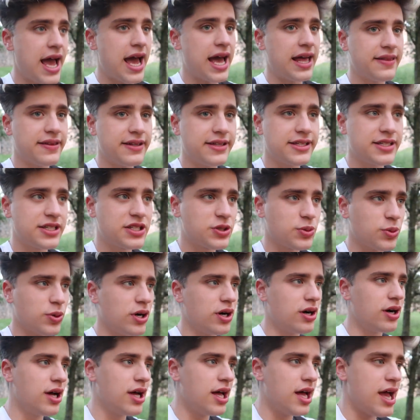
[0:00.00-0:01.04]
And this is
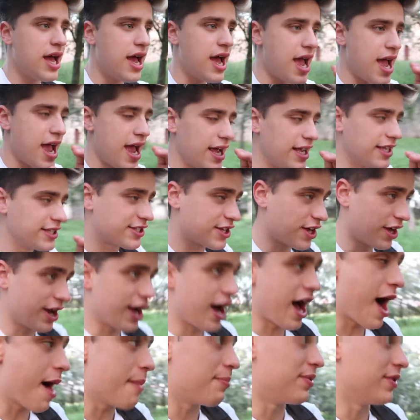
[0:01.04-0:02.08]
what is gonna
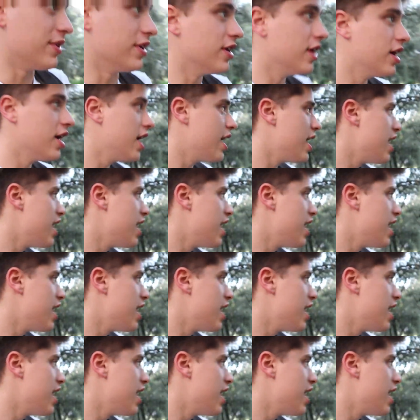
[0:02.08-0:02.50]
happen.